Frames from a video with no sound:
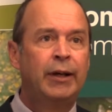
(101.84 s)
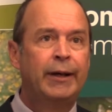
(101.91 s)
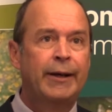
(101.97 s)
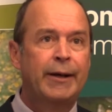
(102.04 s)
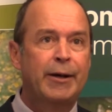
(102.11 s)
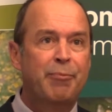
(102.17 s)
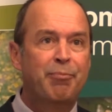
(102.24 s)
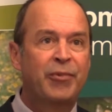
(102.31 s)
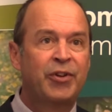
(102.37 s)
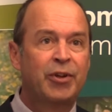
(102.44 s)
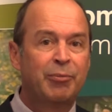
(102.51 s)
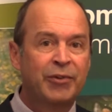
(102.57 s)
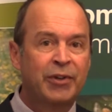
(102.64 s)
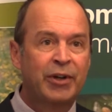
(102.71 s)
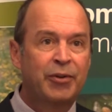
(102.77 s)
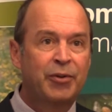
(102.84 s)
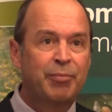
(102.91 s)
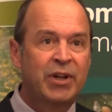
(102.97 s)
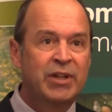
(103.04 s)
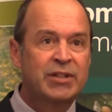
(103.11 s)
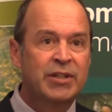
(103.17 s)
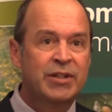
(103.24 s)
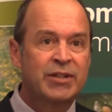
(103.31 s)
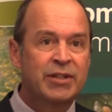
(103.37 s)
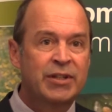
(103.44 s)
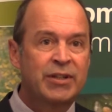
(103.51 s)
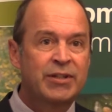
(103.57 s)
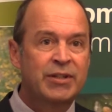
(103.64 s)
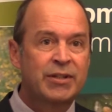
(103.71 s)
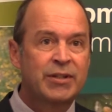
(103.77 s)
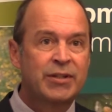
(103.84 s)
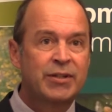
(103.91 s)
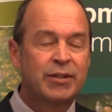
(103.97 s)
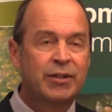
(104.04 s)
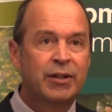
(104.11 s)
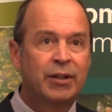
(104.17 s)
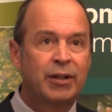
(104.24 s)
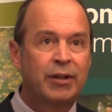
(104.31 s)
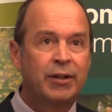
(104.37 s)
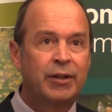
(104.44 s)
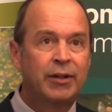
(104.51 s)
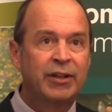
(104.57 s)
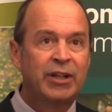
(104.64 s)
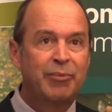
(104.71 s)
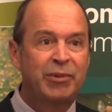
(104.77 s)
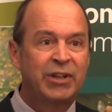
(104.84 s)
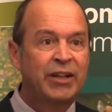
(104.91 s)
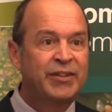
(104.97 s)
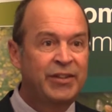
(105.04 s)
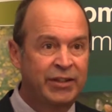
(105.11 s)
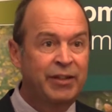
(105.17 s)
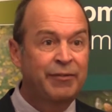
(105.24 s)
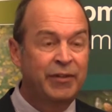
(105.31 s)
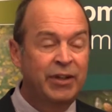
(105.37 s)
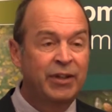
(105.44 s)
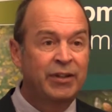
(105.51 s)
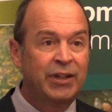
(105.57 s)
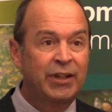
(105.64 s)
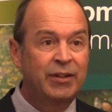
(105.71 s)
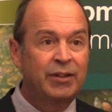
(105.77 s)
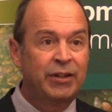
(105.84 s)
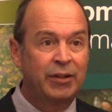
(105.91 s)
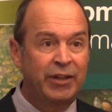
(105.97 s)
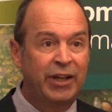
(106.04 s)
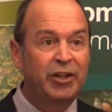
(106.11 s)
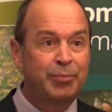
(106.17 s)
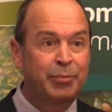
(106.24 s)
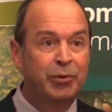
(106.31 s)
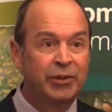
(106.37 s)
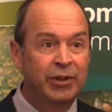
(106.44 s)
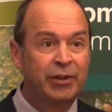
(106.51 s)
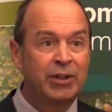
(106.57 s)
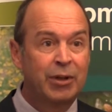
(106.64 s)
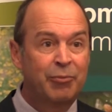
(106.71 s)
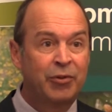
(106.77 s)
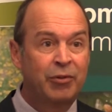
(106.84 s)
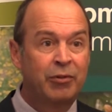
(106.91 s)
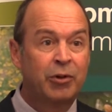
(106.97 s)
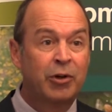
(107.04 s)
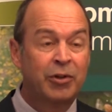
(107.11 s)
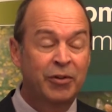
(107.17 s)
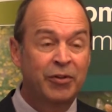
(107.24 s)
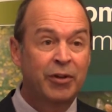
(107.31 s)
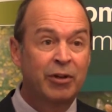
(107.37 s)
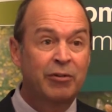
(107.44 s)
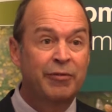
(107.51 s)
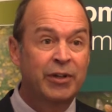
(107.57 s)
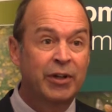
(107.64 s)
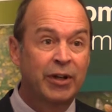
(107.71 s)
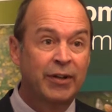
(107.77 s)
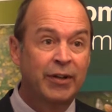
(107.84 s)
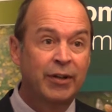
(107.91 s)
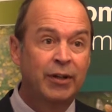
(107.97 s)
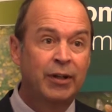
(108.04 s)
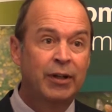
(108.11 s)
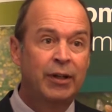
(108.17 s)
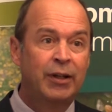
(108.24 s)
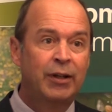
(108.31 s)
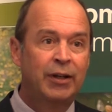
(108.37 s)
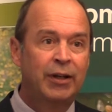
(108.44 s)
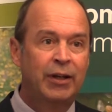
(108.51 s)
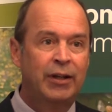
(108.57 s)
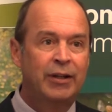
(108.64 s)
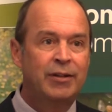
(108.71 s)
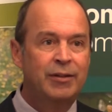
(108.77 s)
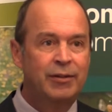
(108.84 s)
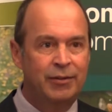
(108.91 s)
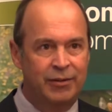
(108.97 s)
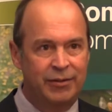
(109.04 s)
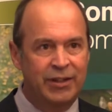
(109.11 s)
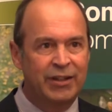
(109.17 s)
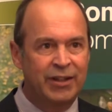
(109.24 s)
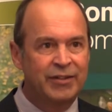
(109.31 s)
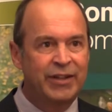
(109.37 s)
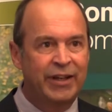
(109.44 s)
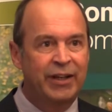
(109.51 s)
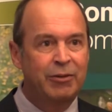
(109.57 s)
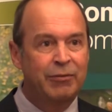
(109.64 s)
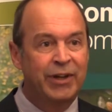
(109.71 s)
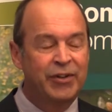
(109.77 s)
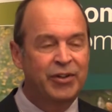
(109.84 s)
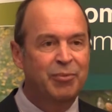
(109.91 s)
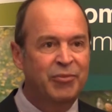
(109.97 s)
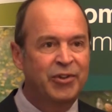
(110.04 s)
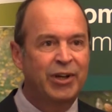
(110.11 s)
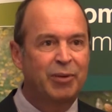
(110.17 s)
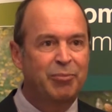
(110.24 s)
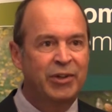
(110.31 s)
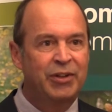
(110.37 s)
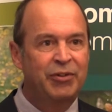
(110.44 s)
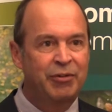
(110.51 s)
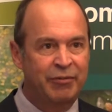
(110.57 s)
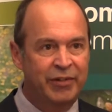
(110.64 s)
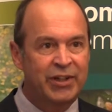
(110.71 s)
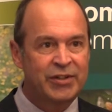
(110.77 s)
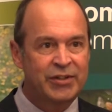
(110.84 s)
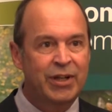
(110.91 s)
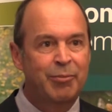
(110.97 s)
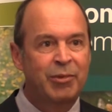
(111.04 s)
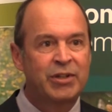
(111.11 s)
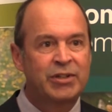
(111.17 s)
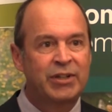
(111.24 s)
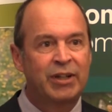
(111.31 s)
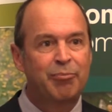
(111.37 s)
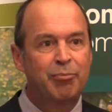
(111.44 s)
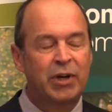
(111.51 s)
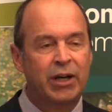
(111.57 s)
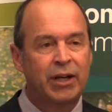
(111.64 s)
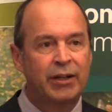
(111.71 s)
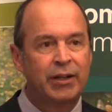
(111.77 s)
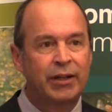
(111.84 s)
Some of those pest and diseases can be that significant that the export can come to a halt overnight, and that can take quite some time then to re-establish that market